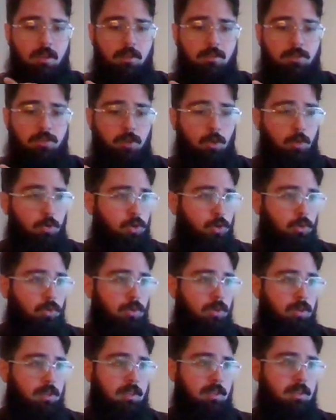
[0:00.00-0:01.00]

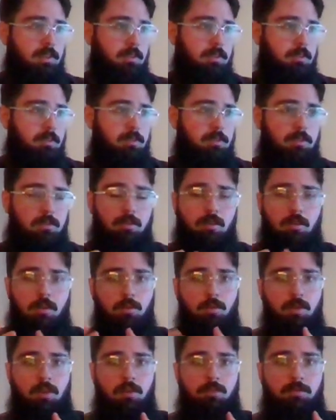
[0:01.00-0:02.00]
Social is,
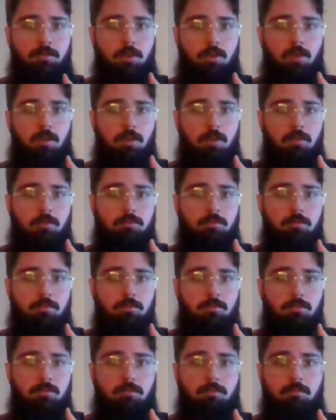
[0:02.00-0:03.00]
if your
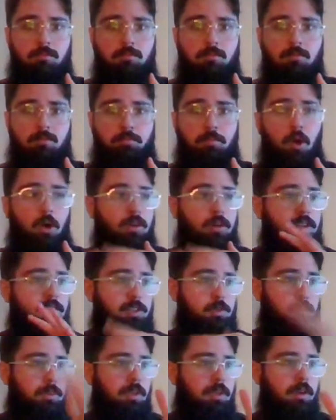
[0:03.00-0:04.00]
party
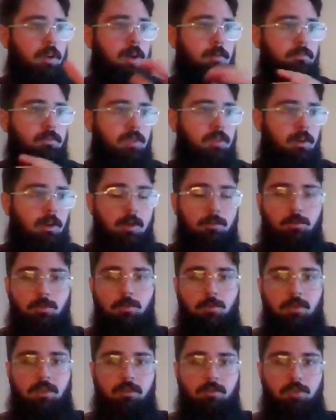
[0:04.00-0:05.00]
is split up, they're out
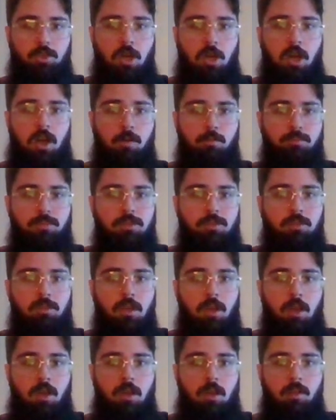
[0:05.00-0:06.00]
doing their jobs,
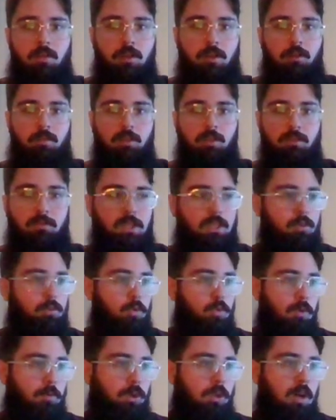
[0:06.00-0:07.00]
they're living their
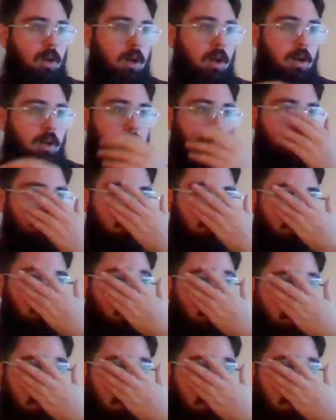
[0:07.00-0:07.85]
normal lives, or